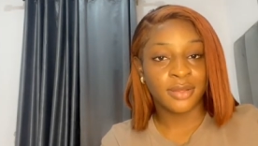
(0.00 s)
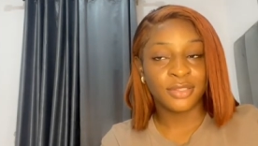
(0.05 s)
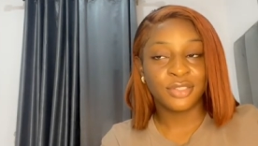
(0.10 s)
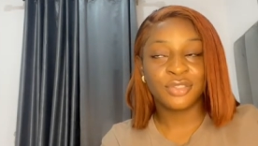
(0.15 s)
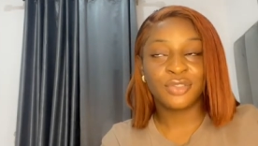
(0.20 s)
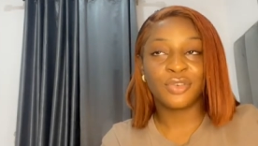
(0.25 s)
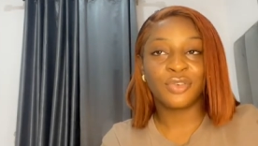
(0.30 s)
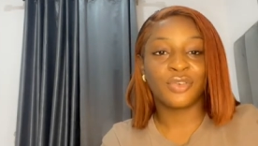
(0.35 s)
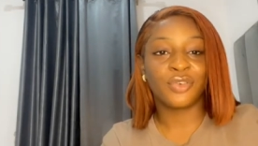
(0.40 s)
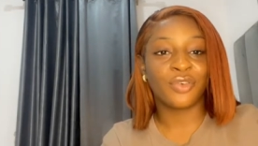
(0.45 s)

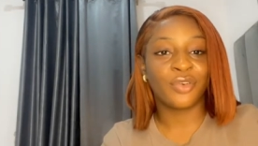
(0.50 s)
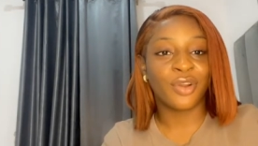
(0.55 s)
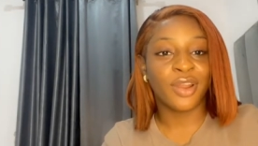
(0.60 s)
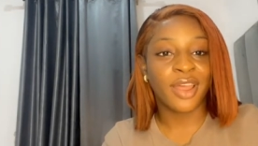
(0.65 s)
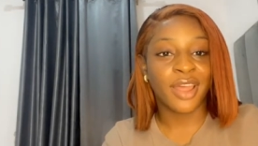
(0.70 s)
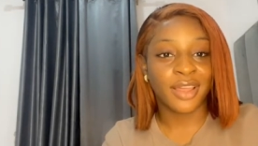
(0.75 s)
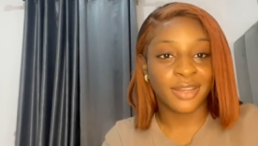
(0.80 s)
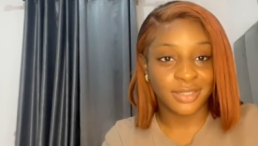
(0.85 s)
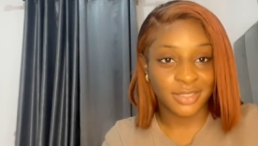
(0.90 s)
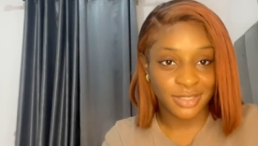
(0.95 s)

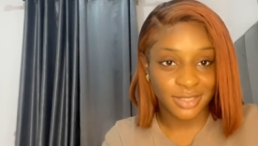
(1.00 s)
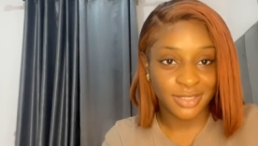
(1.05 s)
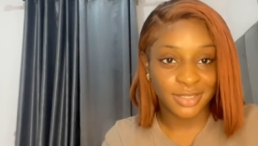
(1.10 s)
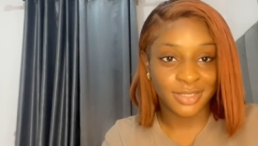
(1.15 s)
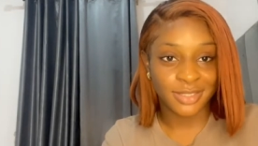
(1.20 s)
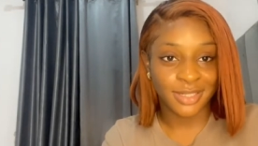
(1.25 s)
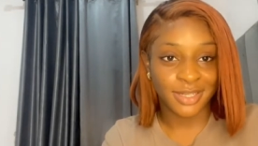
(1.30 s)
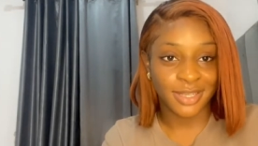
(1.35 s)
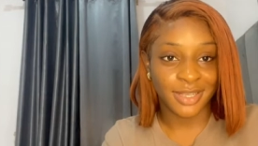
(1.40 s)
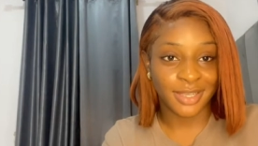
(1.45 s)
Trash
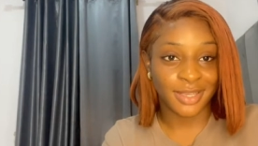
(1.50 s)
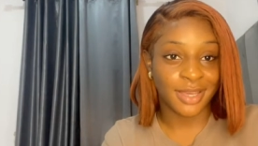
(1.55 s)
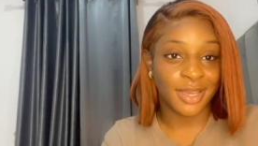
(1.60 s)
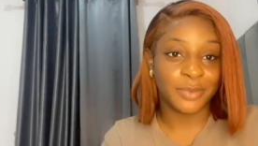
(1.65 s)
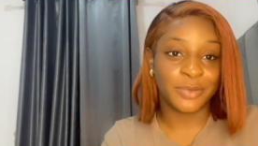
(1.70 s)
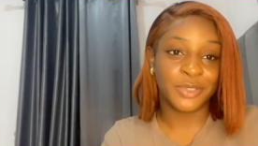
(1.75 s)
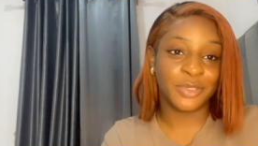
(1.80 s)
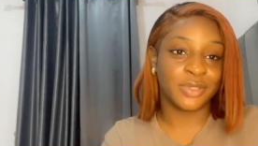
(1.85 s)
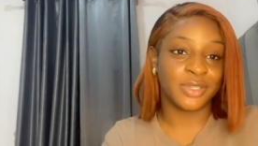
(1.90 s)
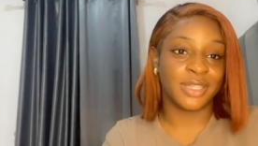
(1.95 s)
in
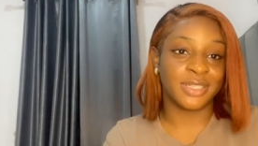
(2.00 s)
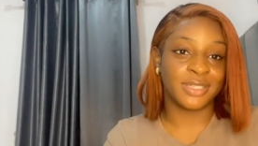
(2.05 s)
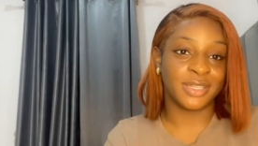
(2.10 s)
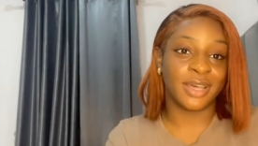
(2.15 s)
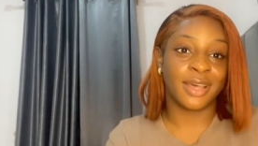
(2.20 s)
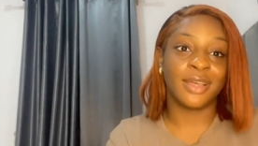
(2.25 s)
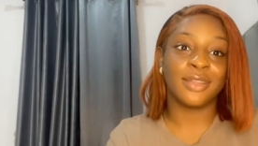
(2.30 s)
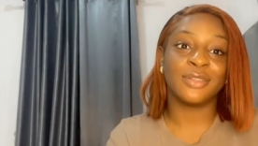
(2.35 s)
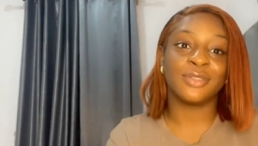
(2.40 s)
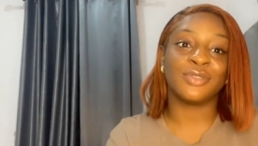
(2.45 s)
capital letter,
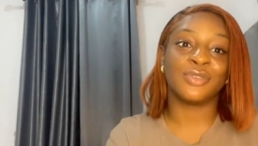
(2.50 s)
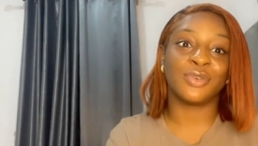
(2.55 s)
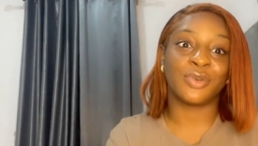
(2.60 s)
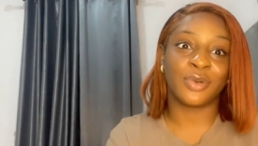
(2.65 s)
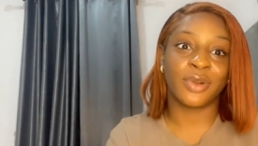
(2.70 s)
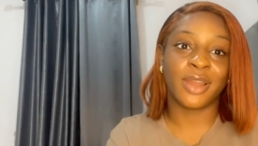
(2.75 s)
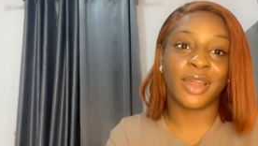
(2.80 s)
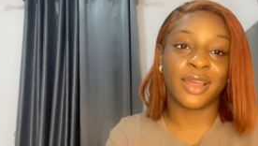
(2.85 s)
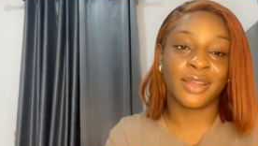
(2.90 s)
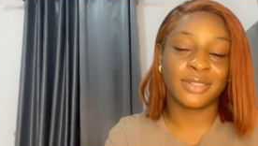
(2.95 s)

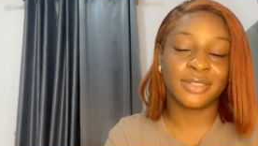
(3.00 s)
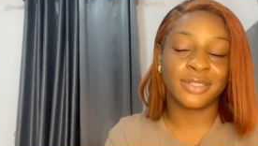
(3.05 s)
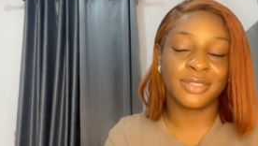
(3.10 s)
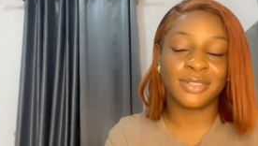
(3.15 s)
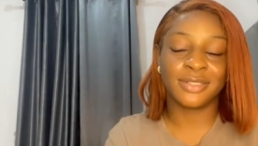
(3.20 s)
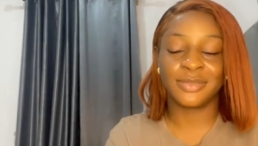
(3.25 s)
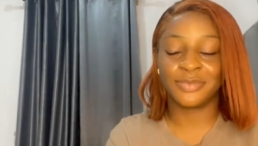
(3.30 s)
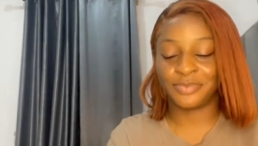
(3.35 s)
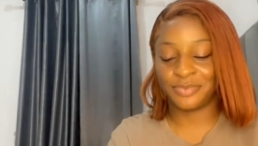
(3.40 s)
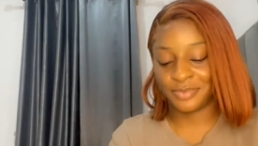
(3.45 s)
trash.
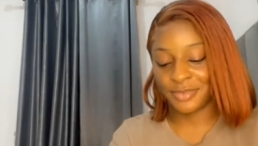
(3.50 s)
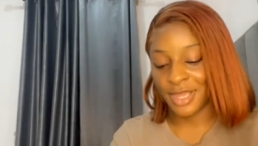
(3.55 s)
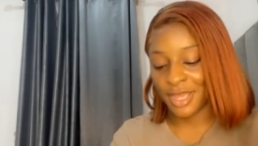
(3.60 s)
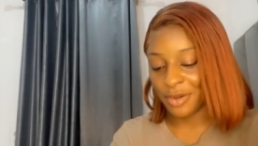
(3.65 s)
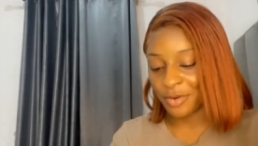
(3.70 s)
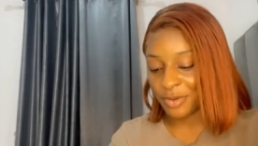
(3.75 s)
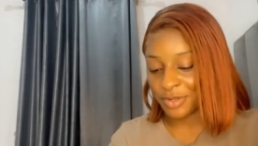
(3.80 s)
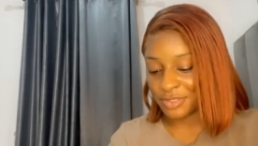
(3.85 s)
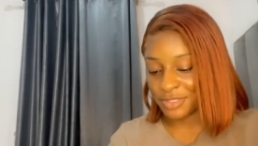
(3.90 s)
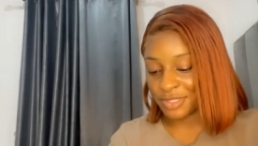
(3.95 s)
I
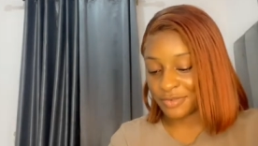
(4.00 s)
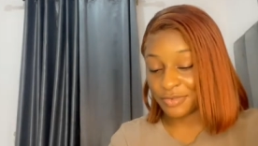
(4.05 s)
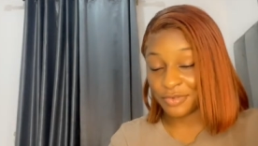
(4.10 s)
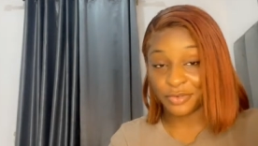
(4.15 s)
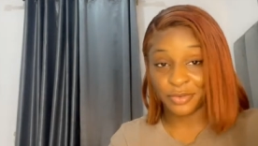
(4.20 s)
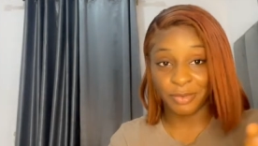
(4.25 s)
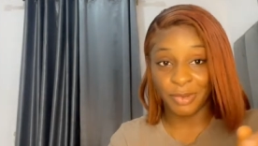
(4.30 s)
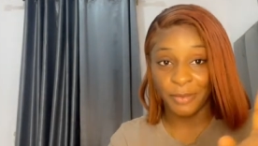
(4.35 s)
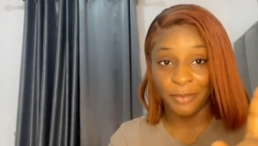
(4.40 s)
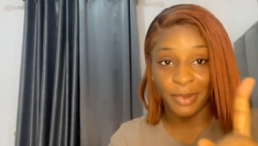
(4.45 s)
don't want to even
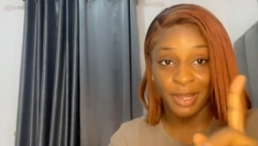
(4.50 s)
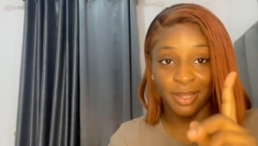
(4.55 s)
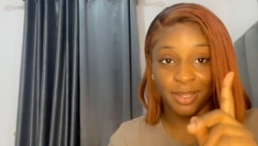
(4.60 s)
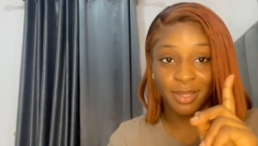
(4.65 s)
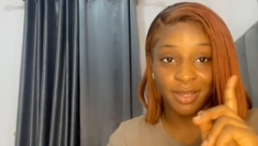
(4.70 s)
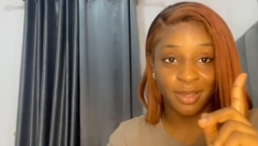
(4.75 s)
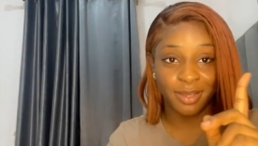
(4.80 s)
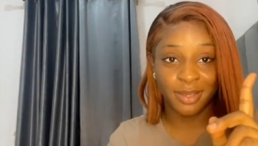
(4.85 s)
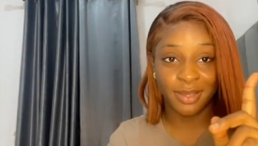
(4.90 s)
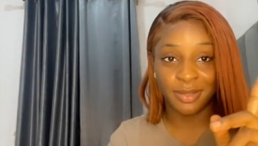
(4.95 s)
remember.
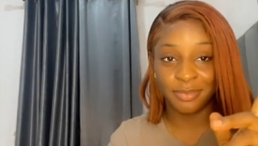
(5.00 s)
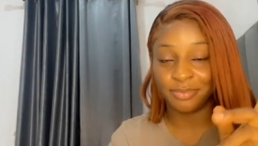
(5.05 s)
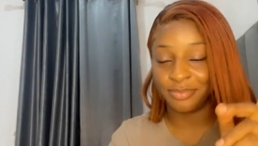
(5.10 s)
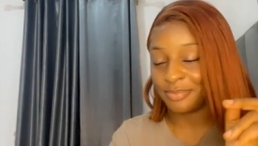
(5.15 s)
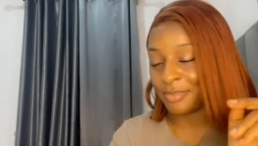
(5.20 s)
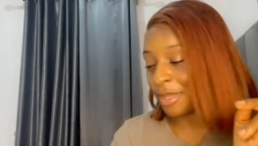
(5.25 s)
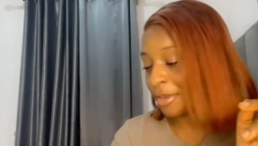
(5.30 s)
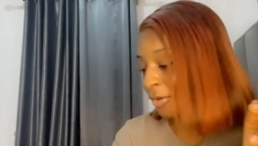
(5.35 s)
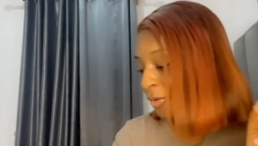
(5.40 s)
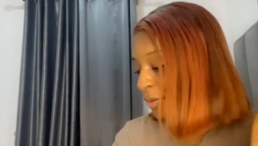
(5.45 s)

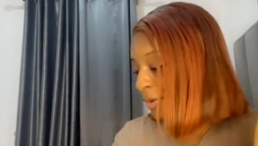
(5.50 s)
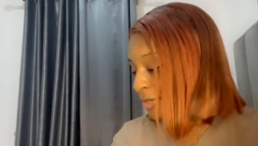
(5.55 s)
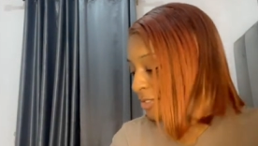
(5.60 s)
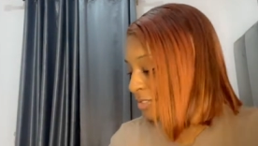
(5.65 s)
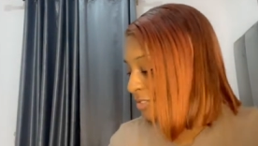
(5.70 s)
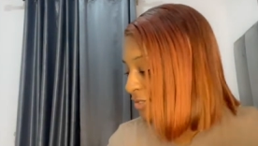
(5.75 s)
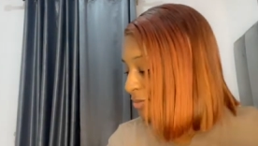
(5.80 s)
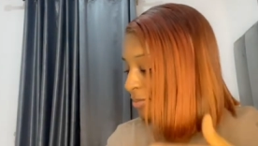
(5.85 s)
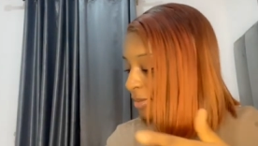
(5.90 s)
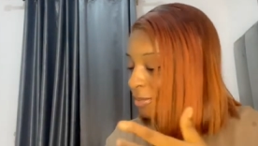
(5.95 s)
I don't want to
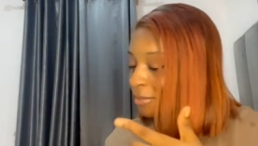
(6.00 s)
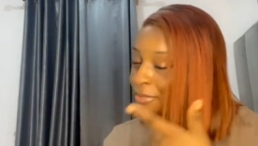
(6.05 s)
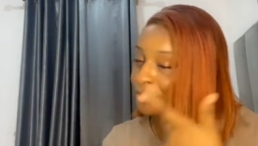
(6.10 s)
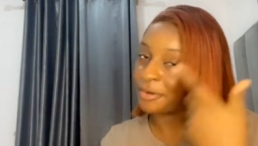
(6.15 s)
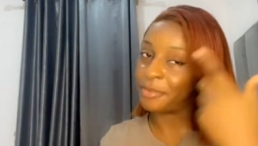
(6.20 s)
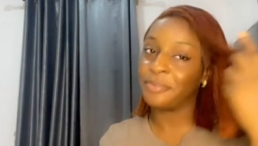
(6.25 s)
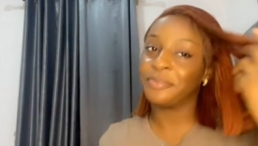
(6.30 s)
remember.